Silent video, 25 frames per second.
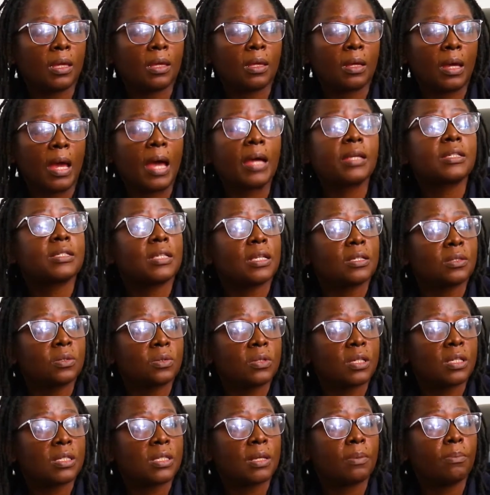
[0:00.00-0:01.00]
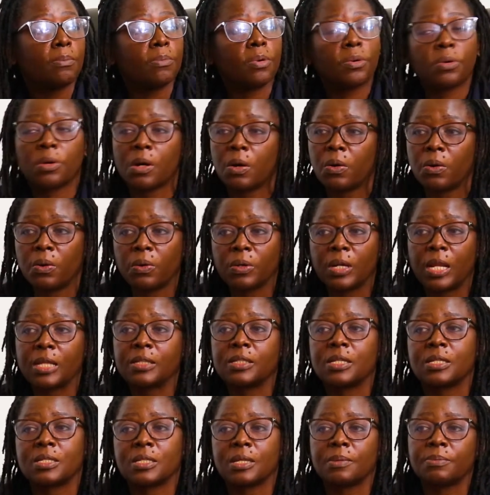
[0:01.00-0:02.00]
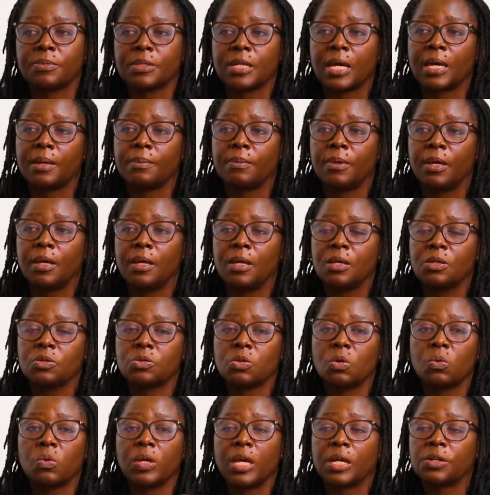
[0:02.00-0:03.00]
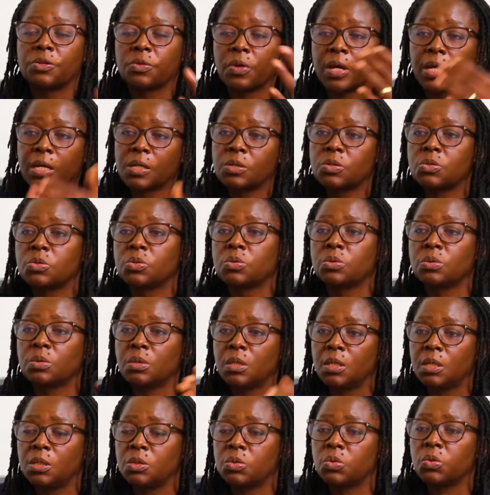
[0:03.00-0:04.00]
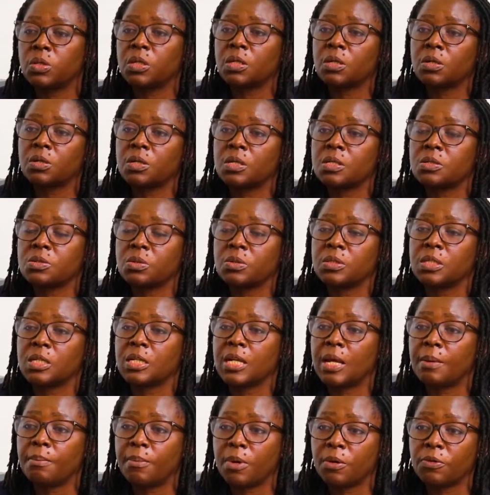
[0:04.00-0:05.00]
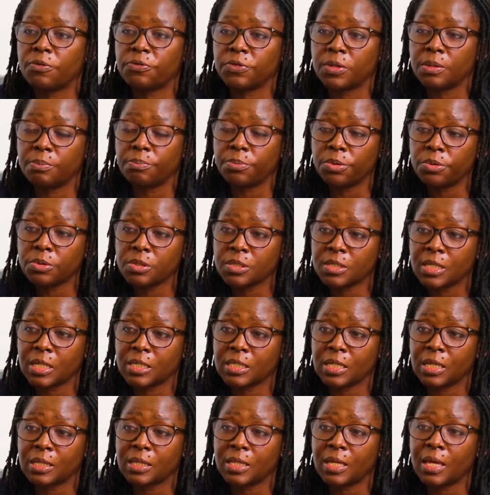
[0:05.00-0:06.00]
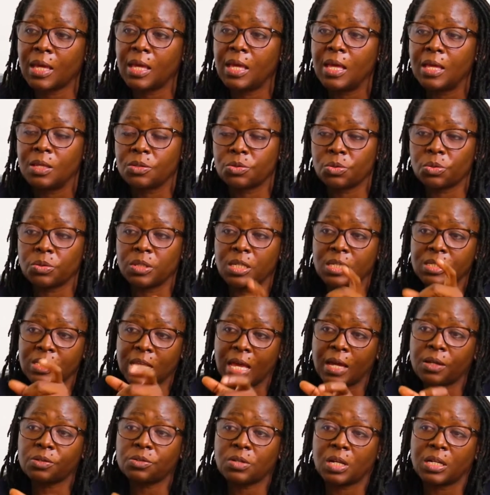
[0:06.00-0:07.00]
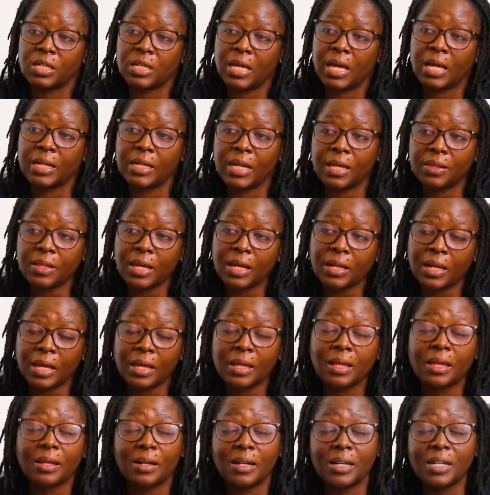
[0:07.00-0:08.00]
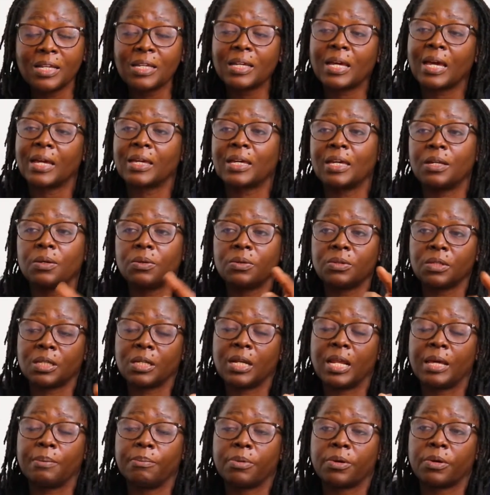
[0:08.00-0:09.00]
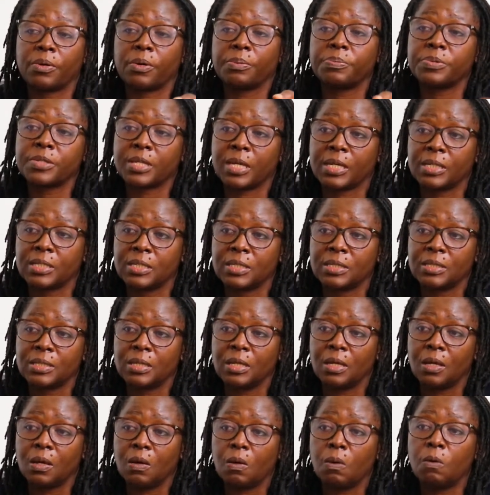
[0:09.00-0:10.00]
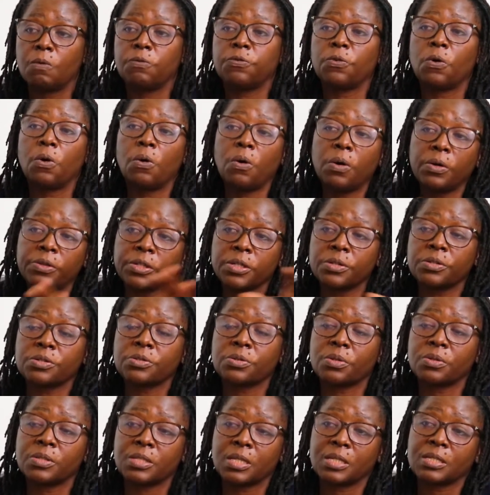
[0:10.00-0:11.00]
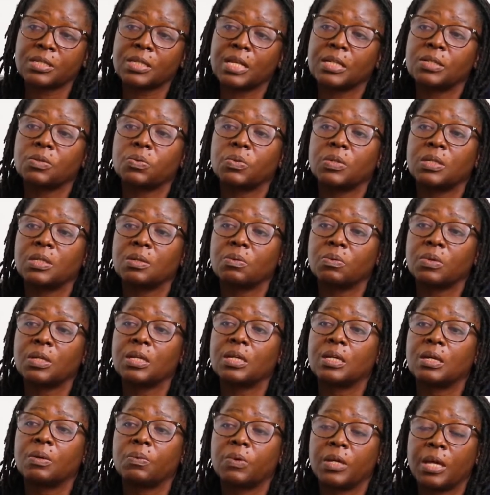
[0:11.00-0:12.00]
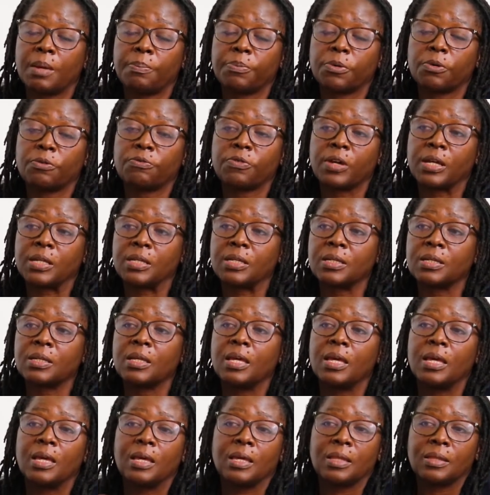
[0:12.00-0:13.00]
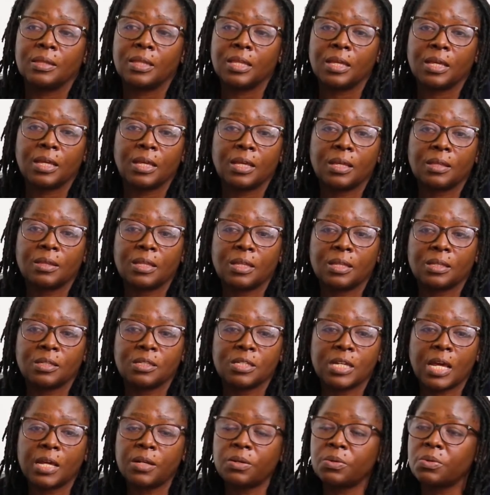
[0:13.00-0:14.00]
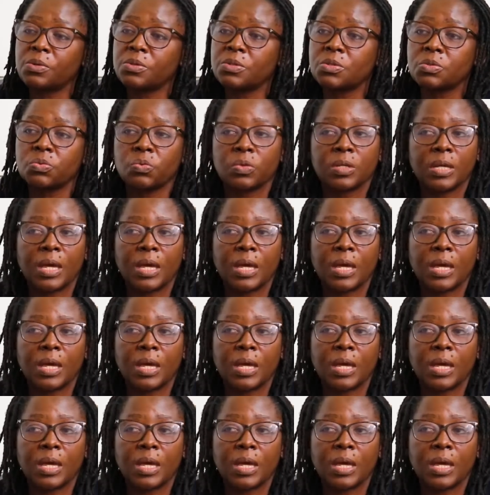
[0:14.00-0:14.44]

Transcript: access to the same book all at the same time. So we are trying to increase on the number of e-books that are there. So there's actually a link again on the library website of all the resources that we are providing. The journals, we